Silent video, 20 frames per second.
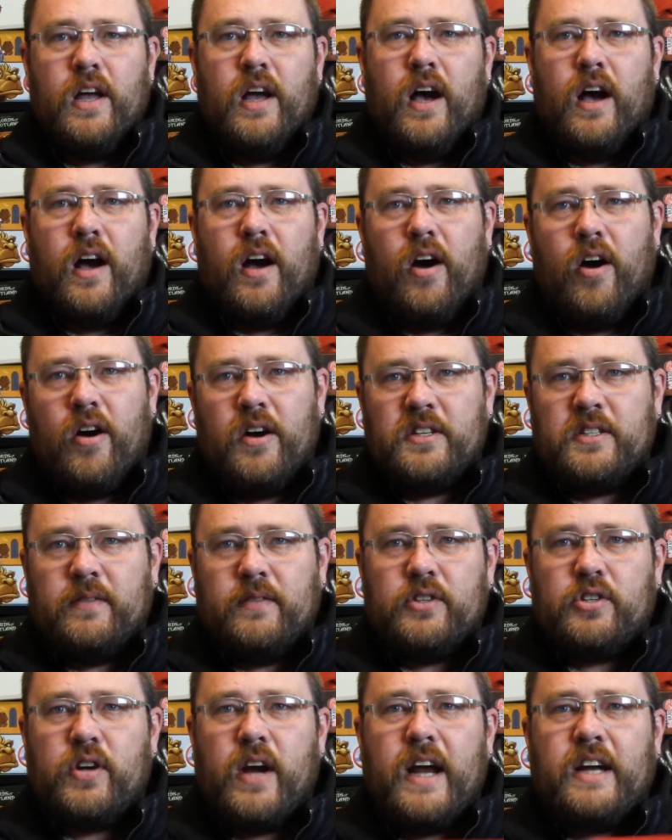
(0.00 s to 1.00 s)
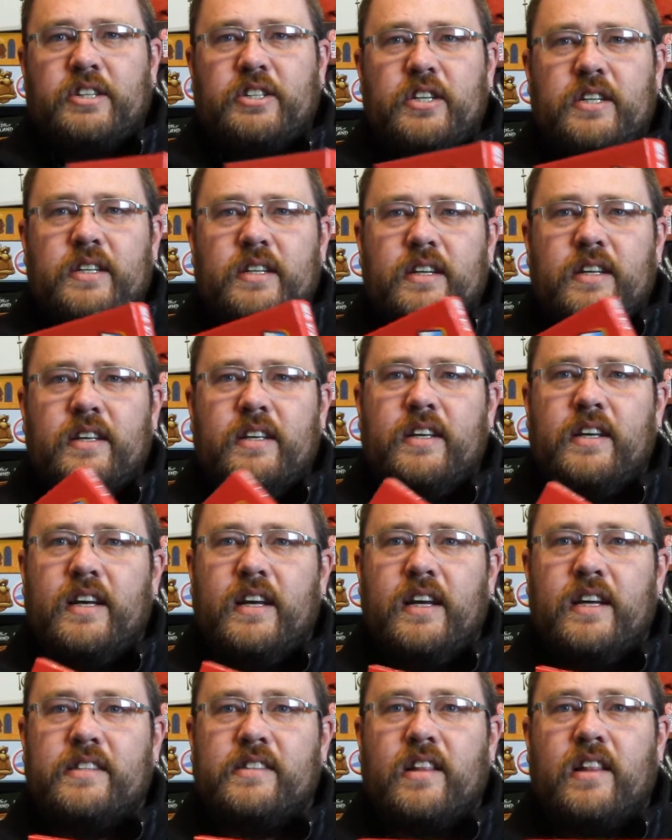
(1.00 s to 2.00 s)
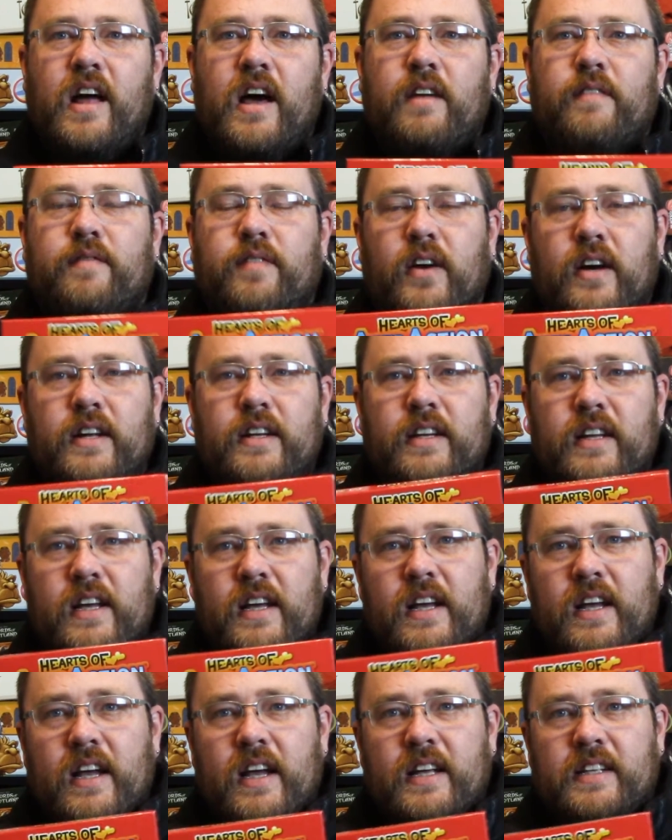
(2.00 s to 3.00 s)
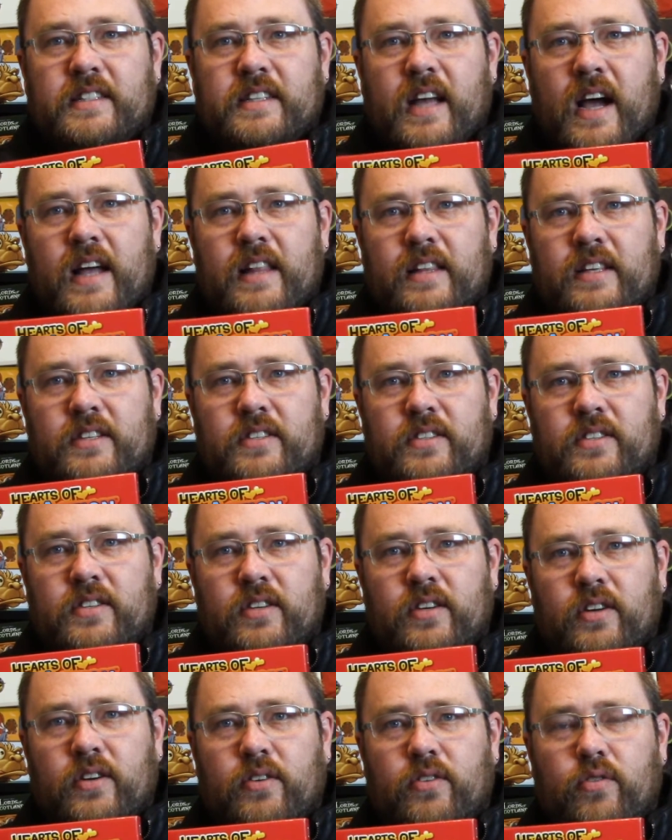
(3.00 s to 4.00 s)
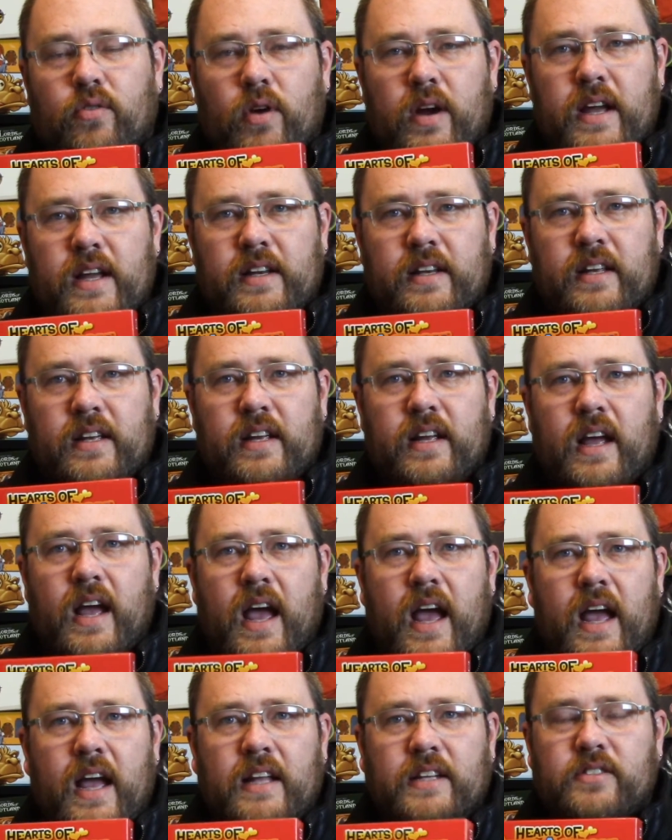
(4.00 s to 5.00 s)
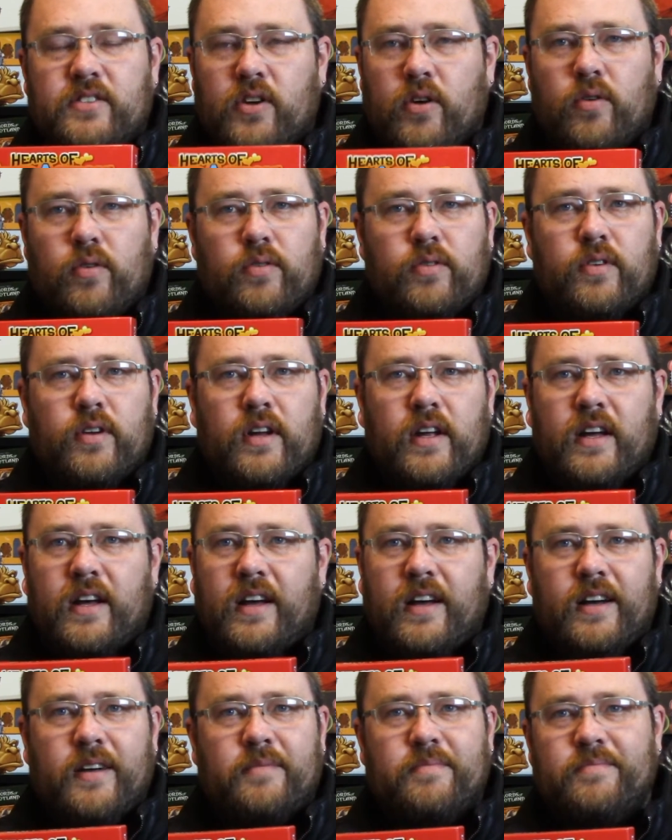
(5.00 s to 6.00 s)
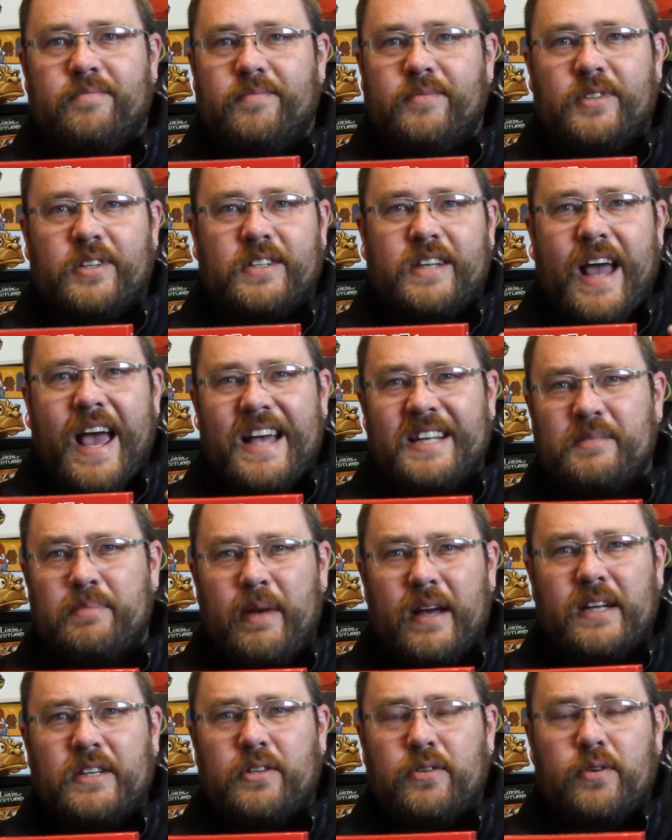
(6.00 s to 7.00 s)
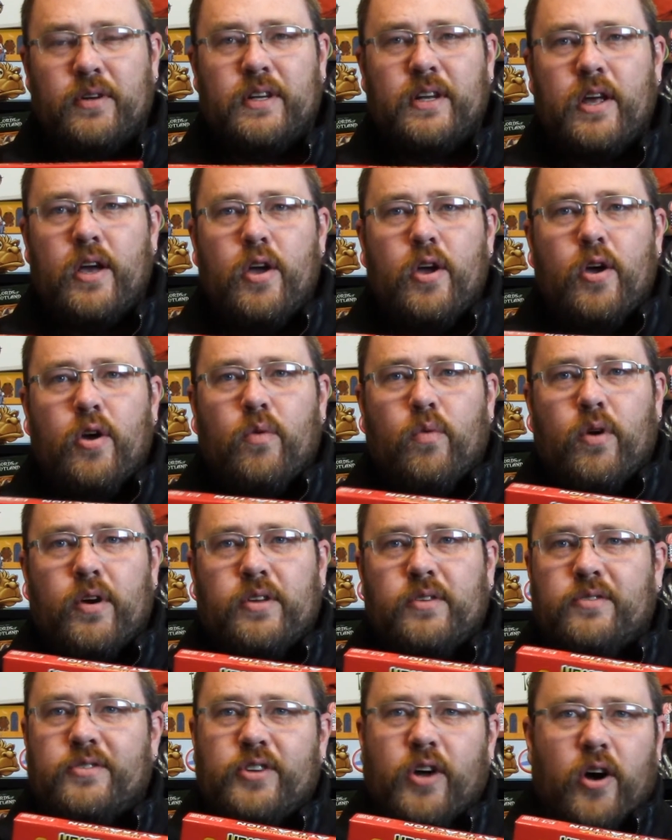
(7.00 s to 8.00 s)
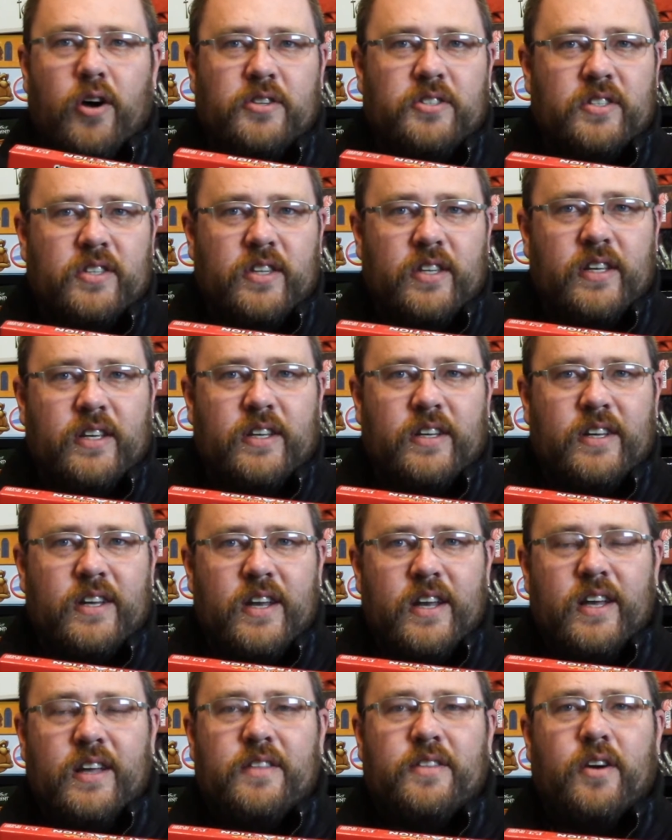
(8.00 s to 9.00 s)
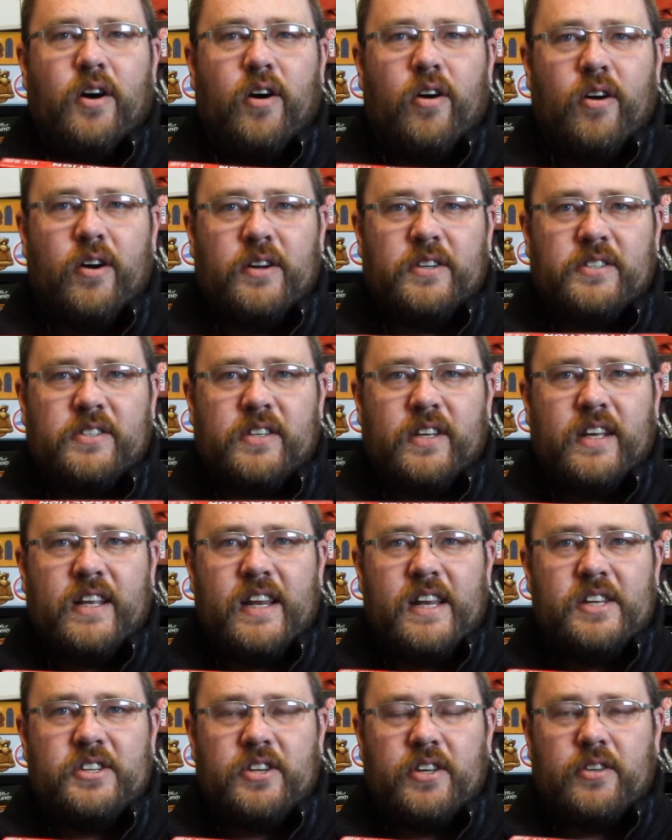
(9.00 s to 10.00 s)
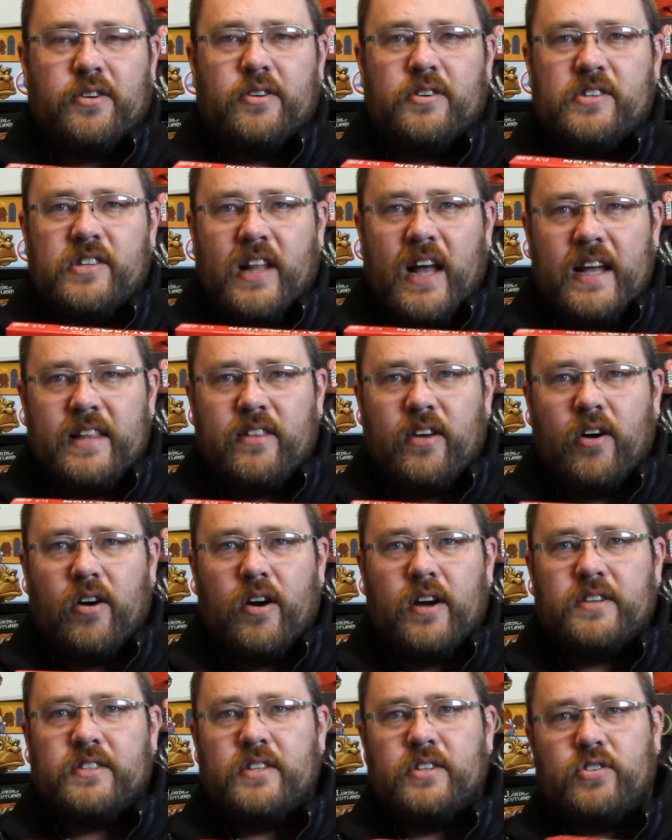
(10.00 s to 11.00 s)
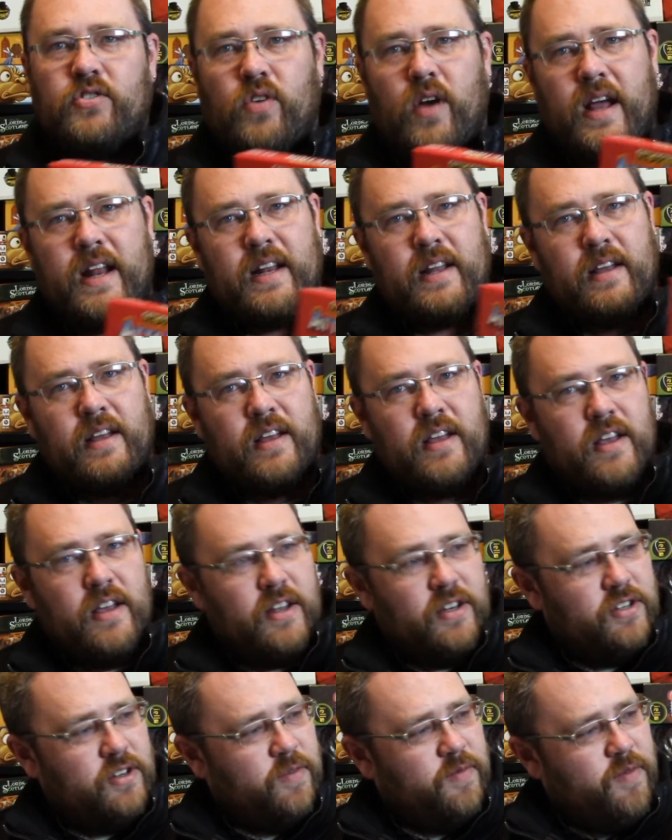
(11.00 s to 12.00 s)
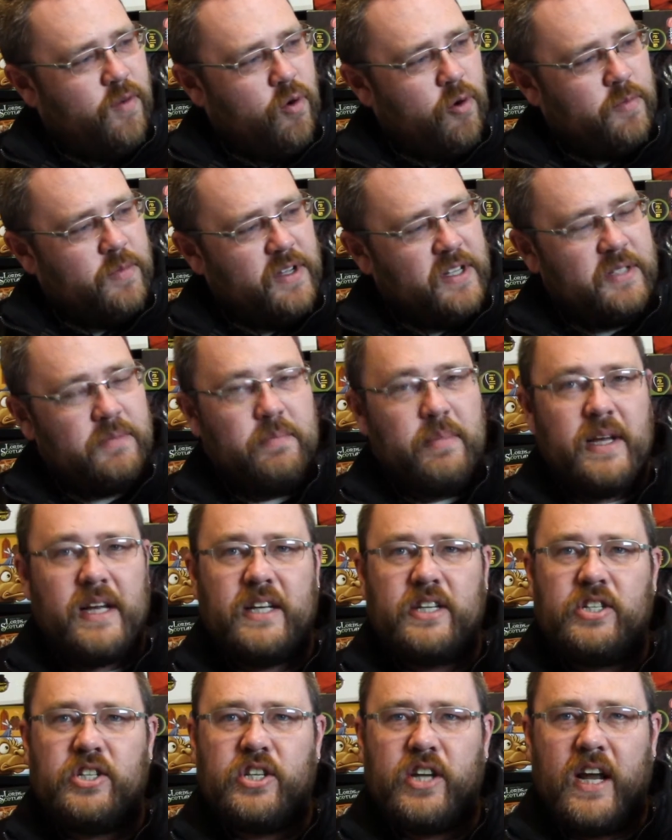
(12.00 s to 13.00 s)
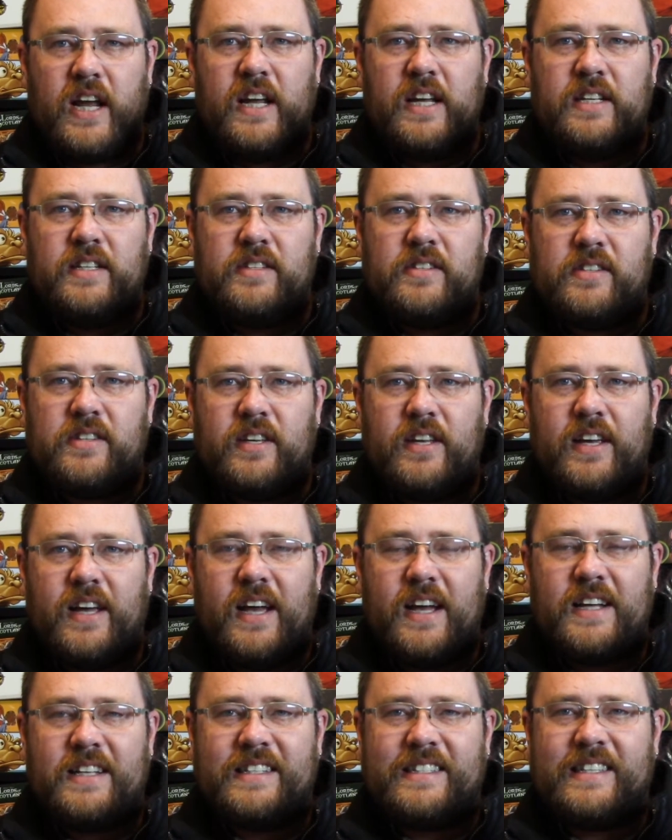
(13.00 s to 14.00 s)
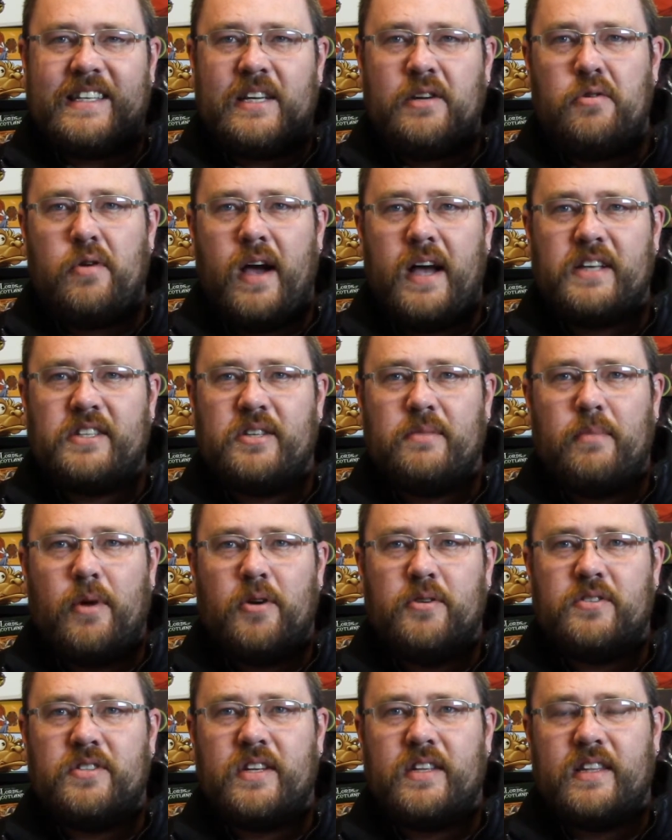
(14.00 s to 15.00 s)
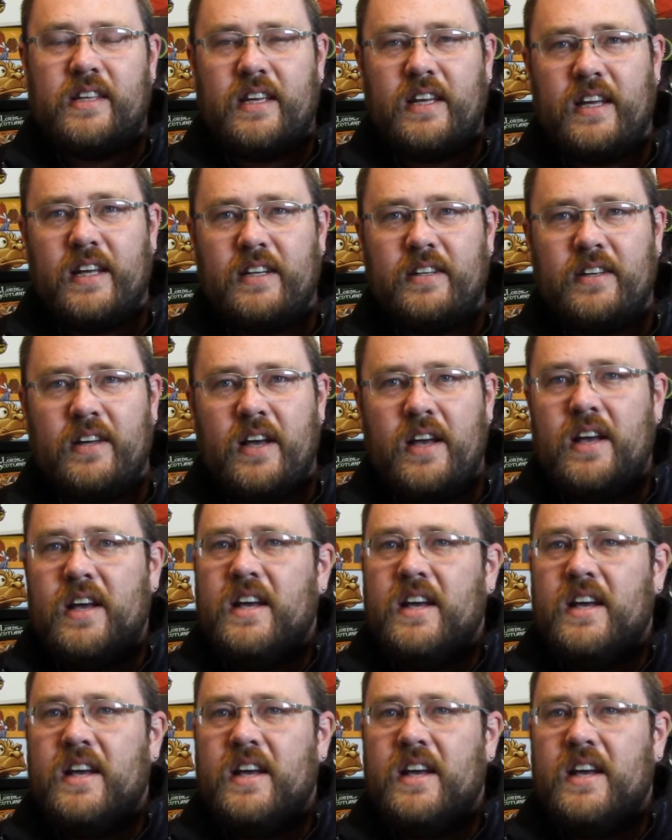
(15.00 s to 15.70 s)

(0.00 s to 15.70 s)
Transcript: Hearts of AttrAction is a lot of fun. It's got this great hands-on just aspect to it, where you toss the hearts at each other, or slide the hearts and try to form these big chains and see who has the most at the end.